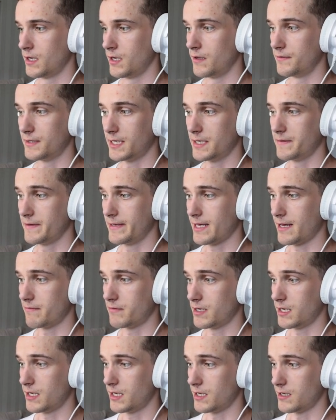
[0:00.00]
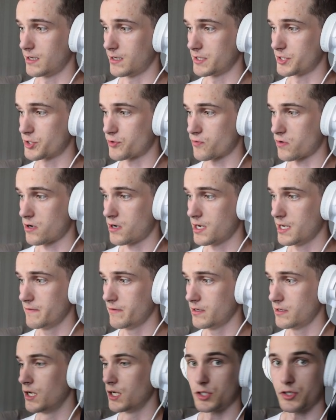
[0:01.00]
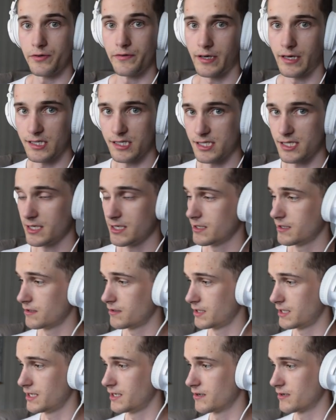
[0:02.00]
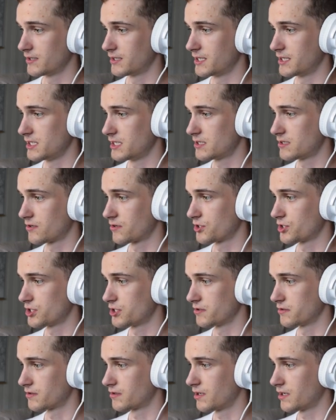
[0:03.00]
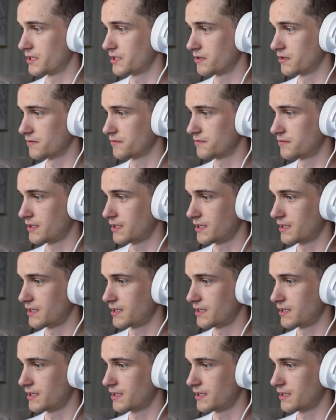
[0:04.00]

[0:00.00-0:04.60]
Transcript: Then we have a drive, so you can see here the distortion kind of